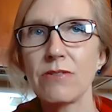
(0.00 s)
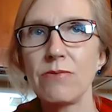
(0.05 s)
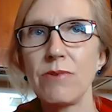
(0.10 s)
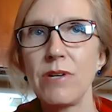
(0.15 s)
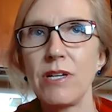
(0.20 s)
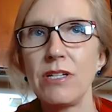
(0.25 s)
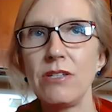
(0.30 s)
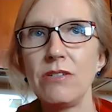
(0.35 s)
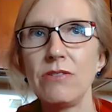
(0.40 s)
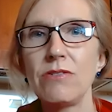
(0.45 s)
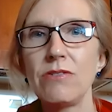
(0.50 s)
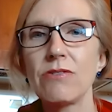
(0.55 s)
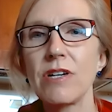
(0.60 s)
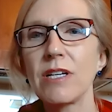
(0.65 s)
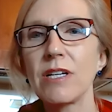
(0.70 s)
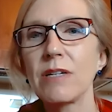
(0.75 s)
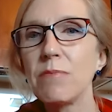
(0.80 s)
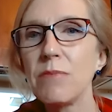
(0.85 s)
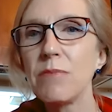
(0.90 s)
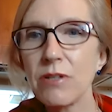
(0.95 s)
When you
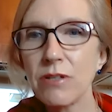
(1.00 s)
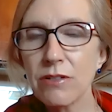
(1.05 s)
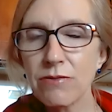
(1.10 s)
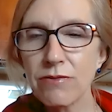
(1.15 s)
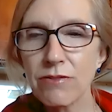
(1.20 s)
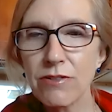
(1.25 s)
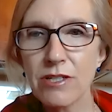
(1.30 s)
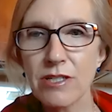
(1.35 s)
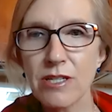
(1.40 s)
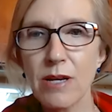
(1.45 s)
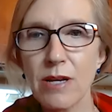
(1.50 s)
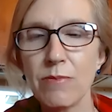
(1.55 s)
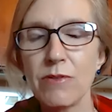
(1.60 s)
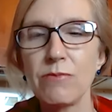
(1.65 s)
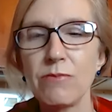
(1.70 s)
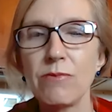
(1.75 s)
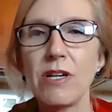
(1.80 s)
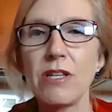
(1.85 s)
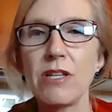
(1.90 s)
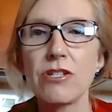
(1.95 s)
drink milk, for example,
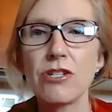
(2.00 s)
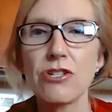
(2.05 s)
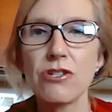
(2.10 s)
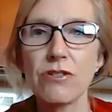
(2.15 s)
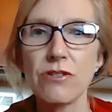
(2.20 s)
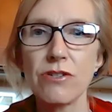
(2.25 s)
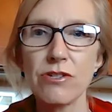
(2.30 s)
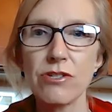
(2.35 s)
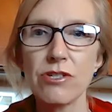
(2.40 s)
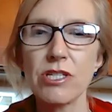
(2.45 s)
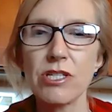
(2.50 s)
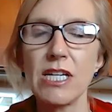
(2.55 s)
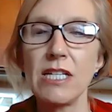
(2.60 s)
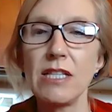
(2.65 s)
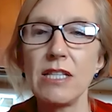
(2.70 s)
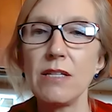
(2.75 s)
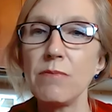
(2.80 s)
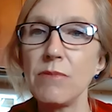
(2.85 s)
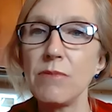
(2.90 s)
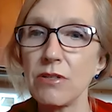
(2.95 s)
one of the sugars in
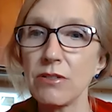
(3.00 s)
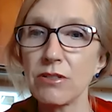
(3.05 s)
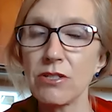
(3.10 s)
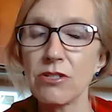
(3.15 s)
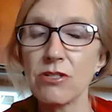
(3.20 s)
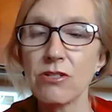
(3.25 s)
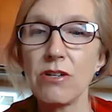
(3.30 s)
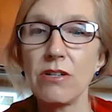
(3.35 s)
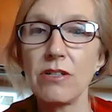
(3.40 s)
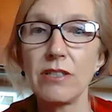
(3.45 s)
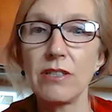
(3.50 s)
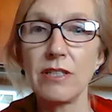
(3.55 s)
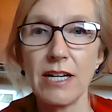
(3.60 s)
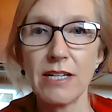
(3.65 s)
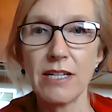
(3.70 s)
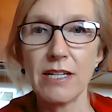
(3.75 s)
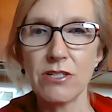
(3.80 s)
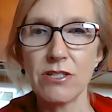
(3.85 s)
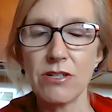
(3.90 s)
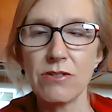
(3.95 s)
the milk is called
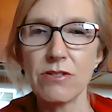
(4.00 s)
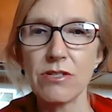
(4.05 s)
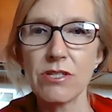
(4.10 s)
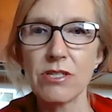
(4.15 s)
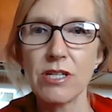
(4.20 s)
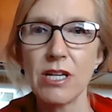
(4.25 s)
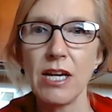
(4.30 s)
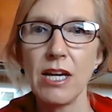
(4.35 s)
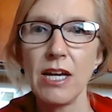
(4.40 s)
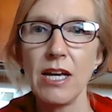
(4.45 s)
lactose.